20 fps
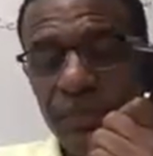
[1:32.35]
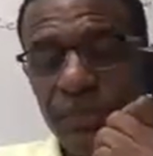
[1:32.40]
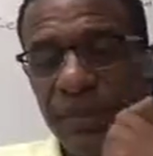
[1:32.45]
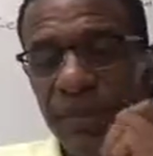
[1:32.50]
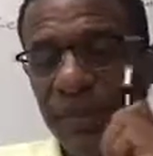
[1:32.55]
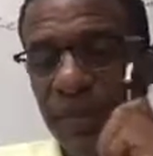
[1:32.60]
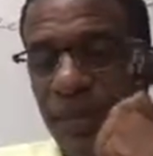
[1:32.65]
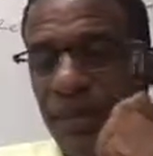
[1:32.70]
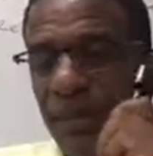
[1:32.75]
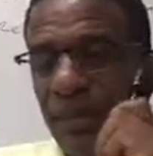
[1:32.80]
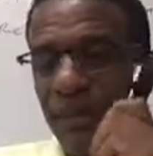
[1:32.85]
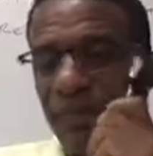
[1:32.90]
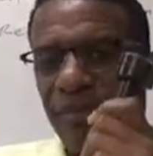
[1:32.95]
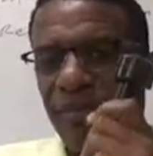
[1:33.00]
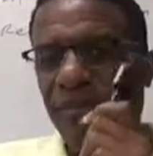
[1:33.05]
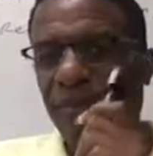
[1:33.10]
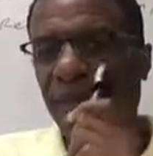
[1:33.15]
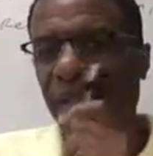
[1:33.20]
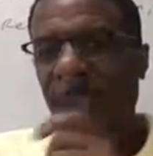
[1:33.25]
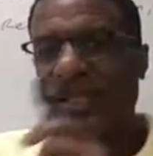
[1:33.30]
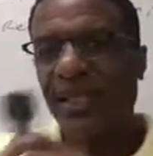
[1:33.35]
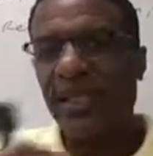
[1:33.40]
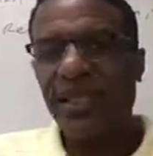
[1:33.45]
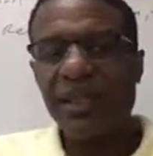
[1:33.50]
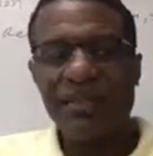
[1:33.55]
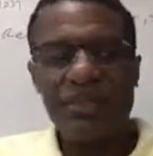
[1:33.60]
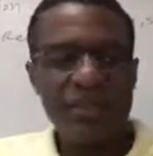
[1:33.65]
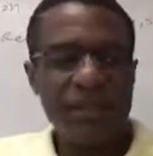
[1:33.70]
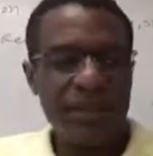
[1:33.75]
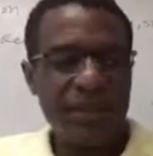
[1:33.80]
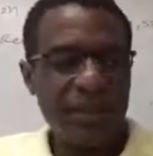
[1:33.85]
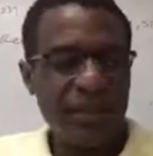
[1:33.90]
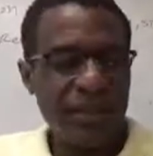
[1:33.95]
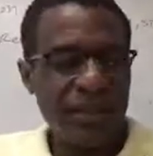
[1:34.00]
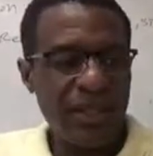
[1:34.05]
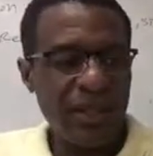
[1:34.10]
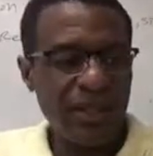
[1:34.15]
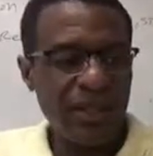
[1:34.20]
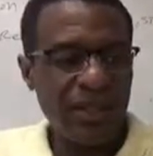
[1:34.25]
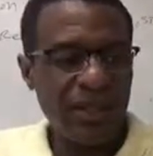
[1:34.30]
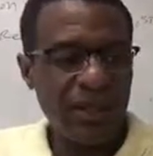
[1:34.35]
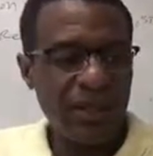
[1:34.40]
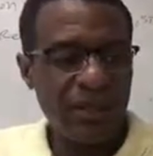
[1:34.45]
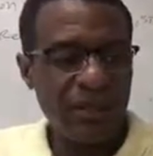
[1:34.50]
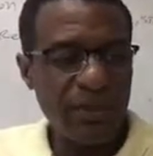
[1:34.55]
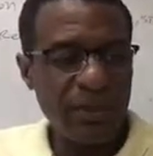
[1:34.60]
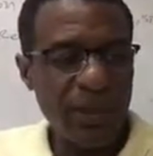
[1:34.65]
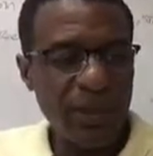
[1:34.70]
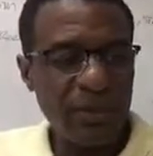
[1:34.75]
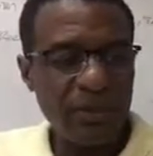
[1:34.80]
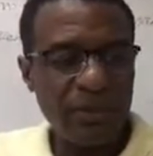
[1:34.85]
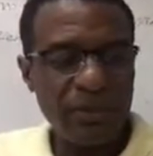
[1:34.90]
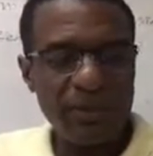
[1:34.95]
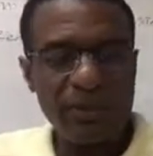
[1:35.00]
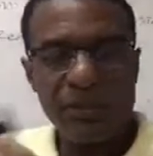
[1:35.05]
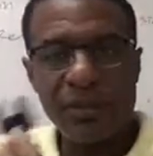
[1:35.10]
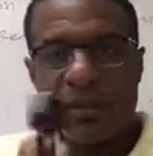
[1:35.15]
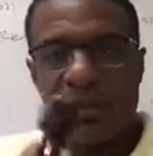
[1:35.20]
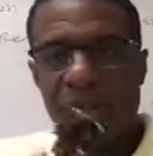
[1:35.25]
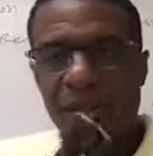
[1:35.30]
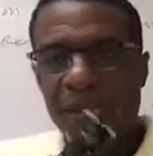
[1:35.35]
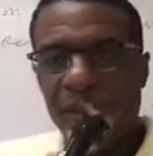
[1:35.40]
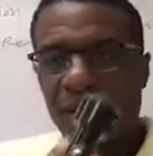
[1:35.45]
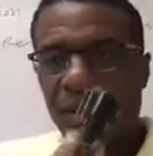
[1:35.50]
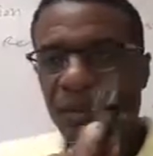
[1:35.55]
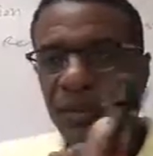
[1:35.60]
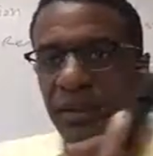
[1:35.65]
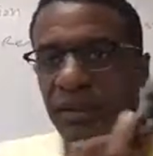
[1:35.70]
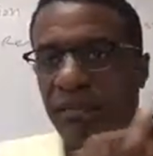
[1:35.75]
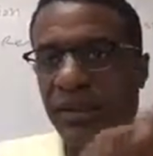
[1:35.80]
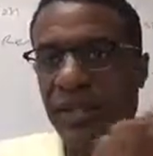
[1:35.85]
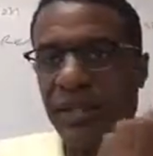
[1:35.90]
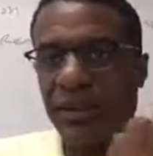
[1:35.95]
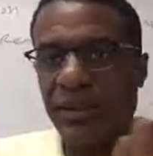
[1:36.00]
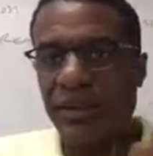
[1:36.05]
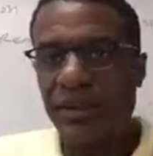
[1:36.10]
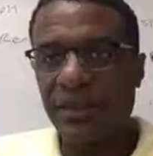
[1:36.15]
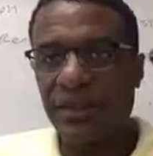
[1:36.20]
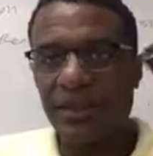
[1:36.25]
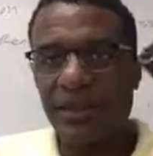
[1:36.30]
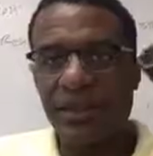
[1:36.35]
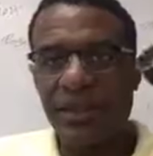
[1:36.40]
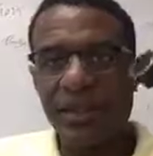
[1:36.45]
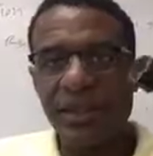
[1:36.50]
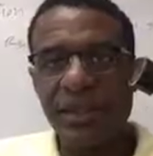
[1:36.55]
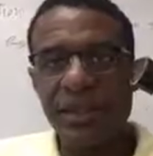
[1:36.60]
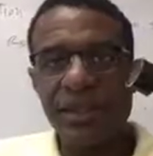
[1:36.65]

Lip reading: because there's a big misconception about these little devices.